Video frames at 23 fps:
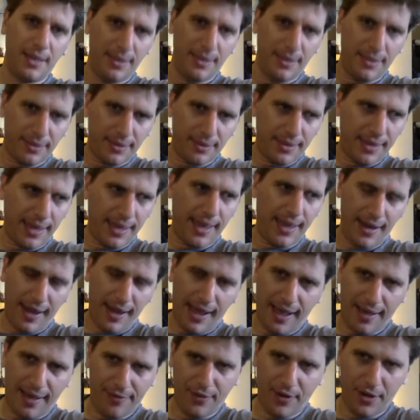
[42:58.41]
that mm.
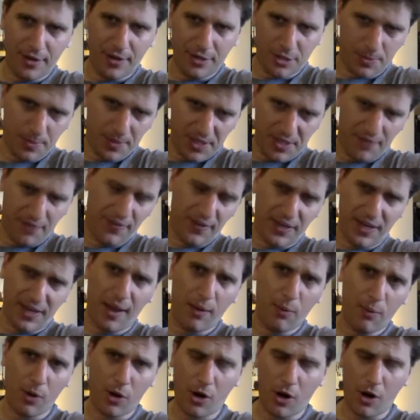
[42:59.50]
have a specific
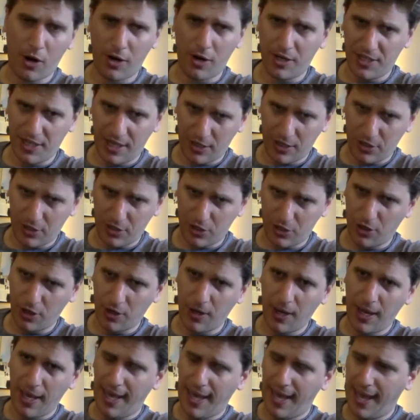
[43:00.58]
network architecture.
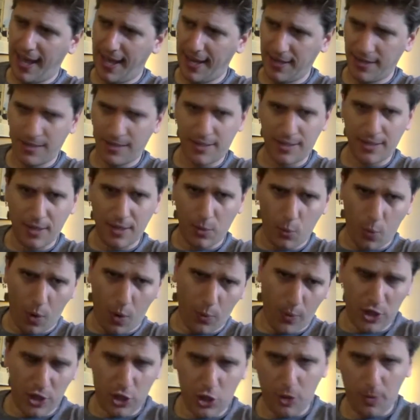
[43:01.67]
And what
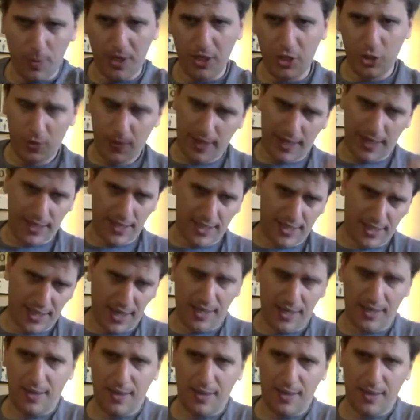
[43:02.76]
we should be doing is seeing them